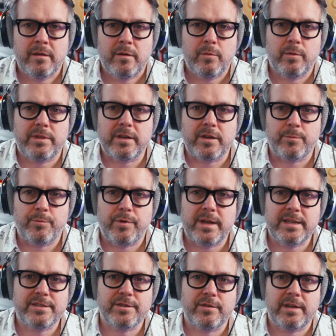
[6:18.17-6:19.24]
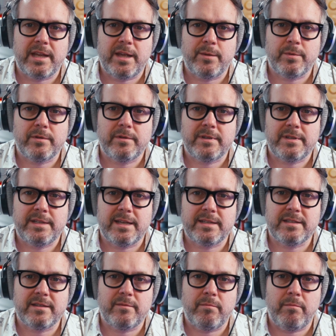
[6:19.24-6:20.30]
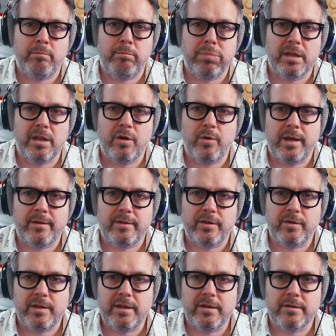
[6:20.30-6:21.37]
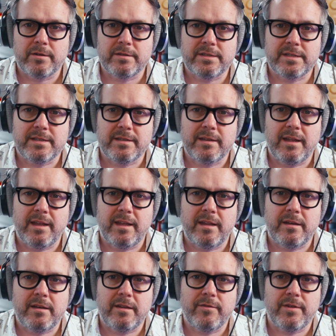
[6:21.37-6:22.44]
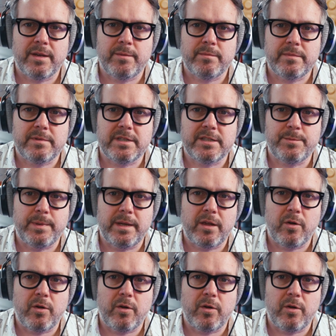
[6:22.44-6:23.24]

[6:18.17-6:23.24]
with a compressor enabled, it doesn't blow out your ears. And if I'm to speak